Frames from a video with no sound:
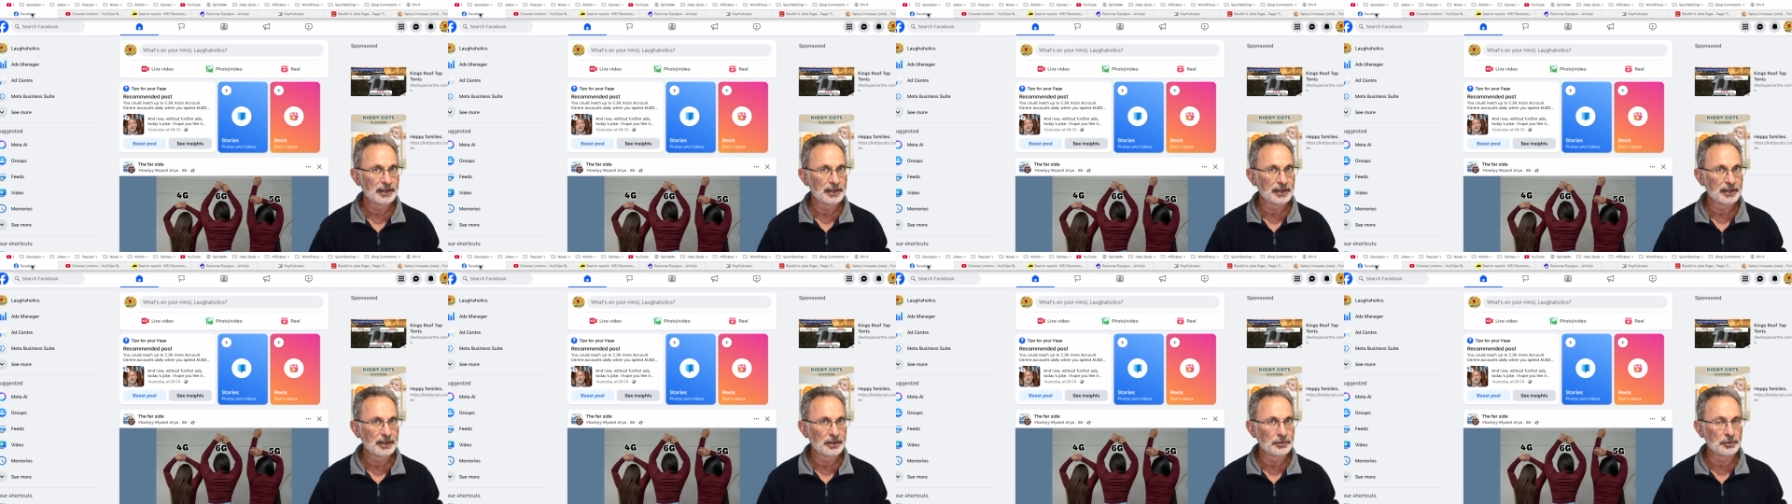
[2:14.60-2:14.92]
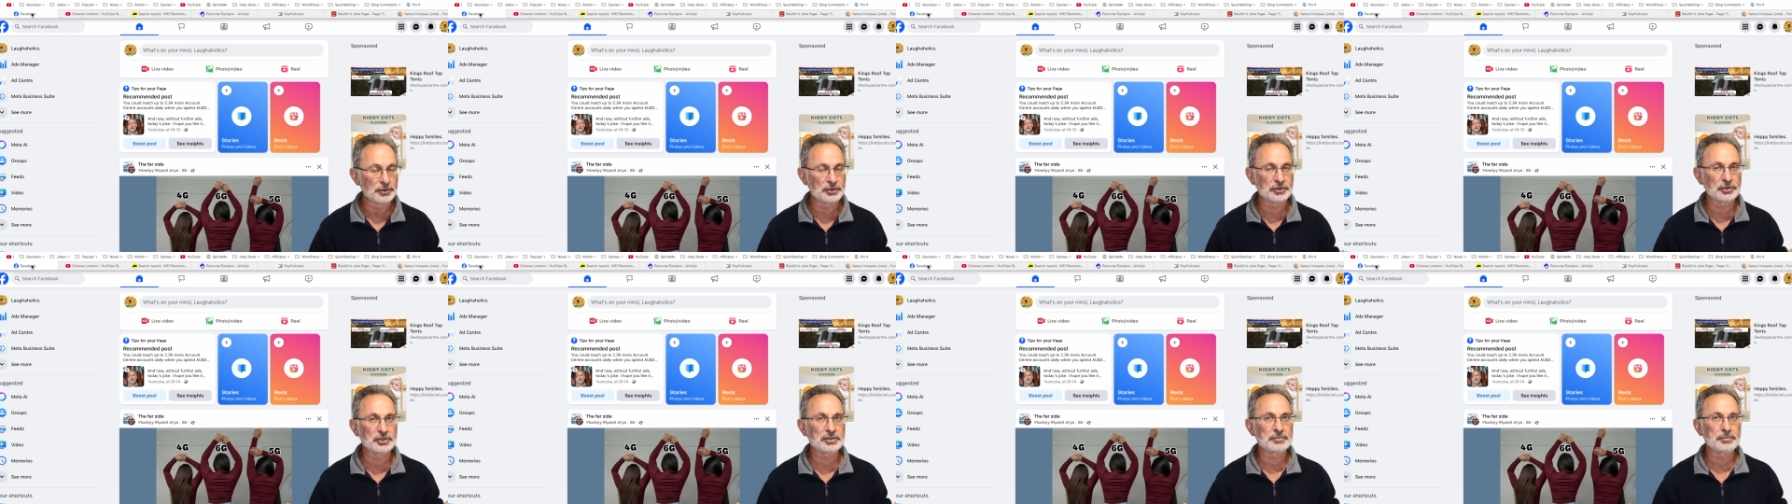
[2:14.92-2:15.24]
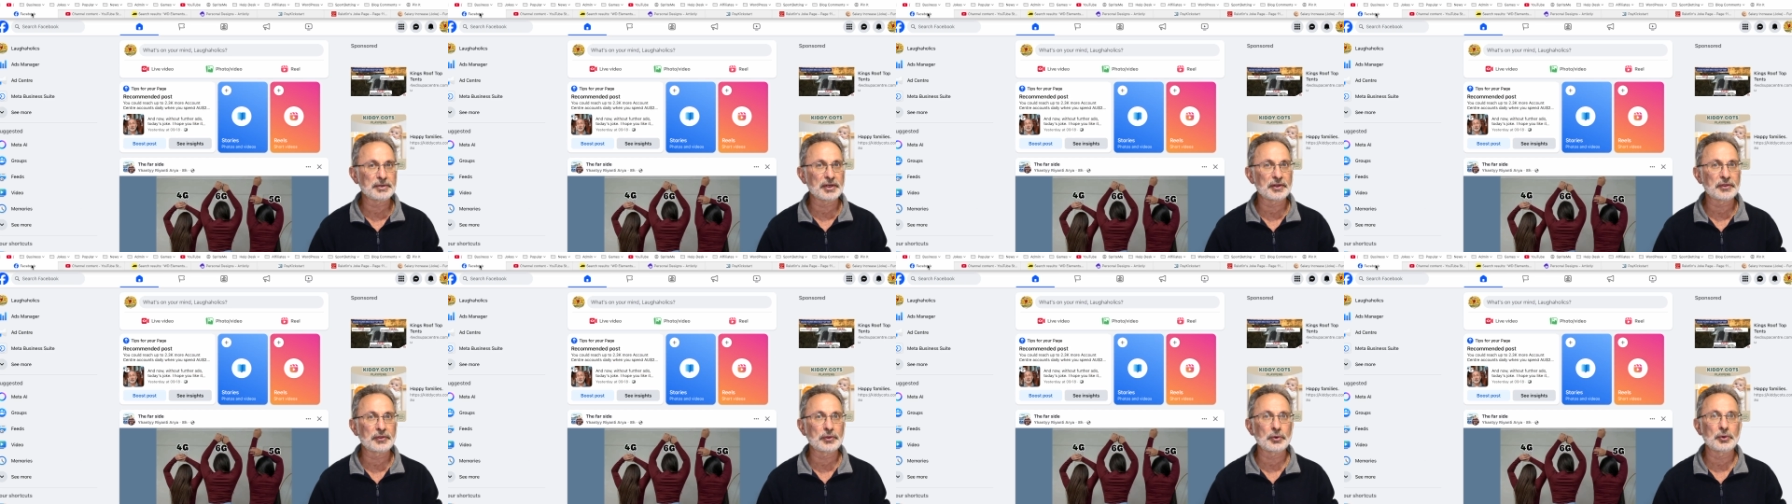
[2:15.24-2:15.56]
which used to be
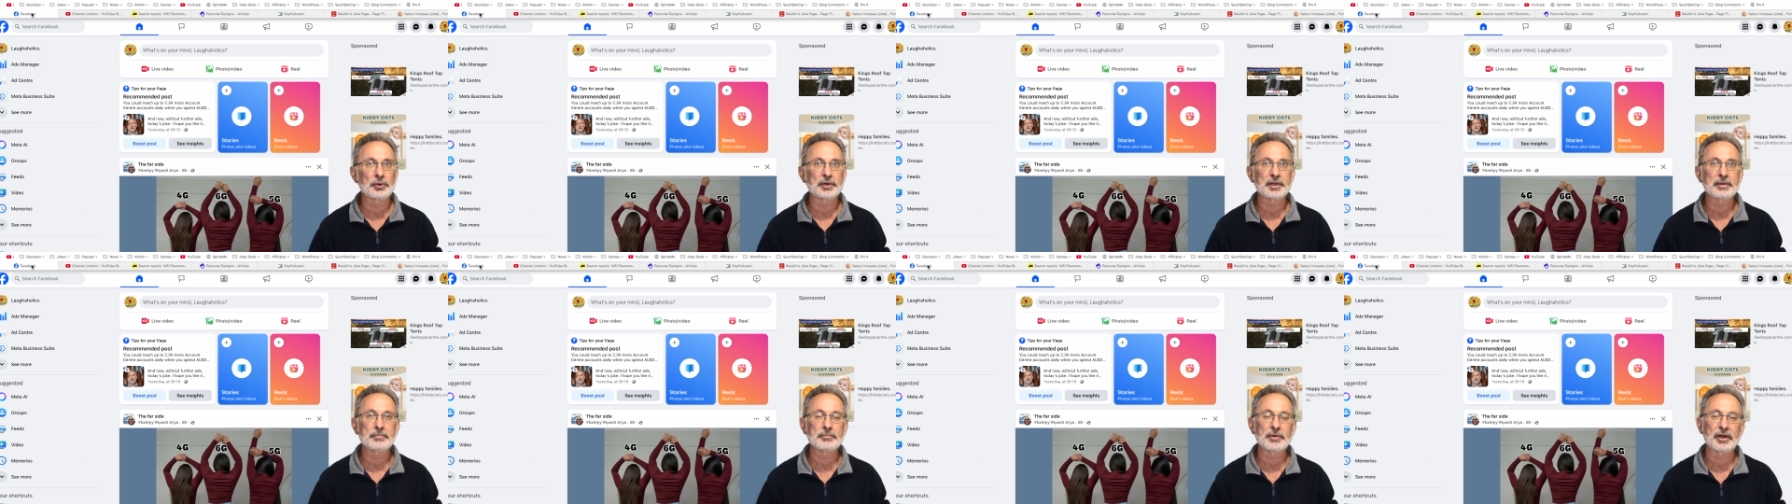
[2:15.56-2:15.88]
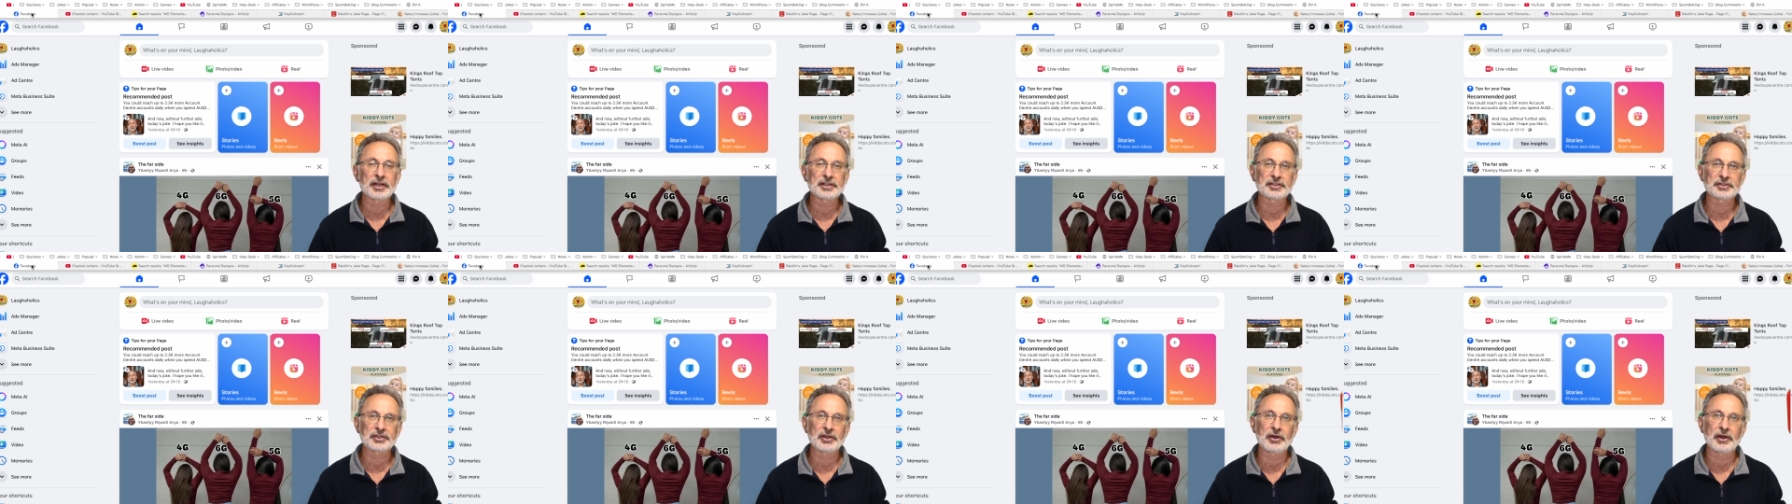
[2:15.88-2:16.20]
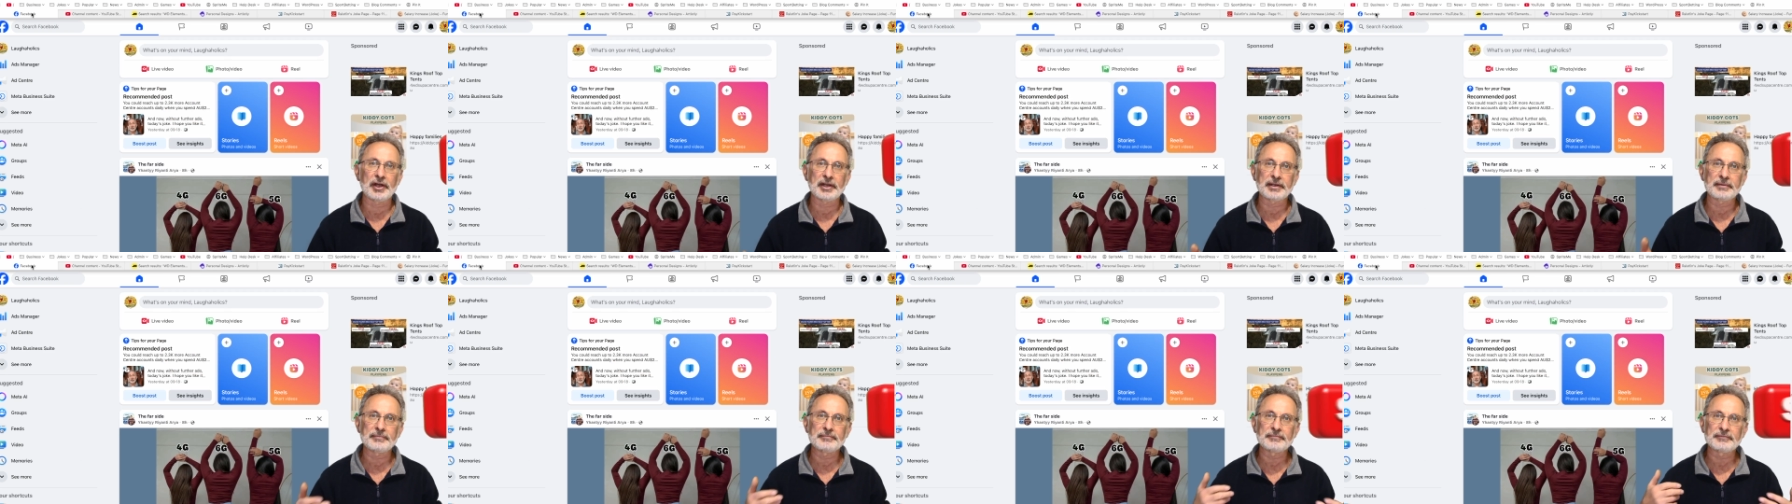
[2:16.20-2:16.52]
a thorn in my
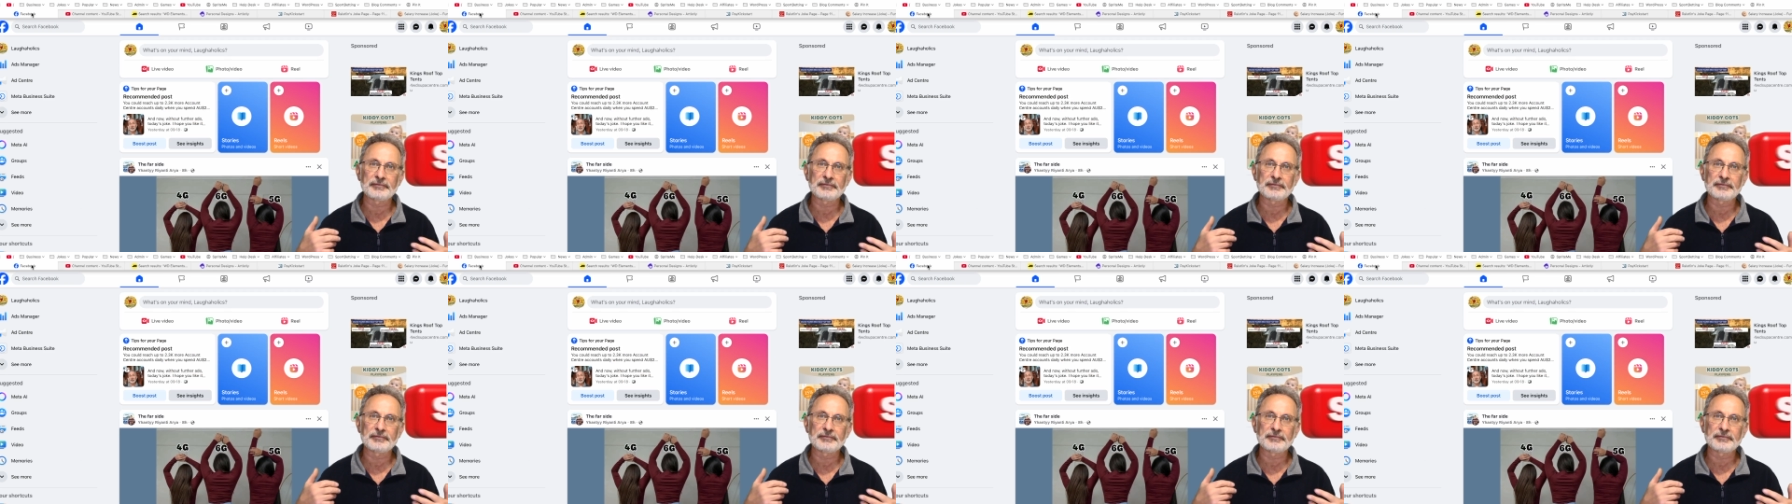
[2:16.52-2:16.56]
side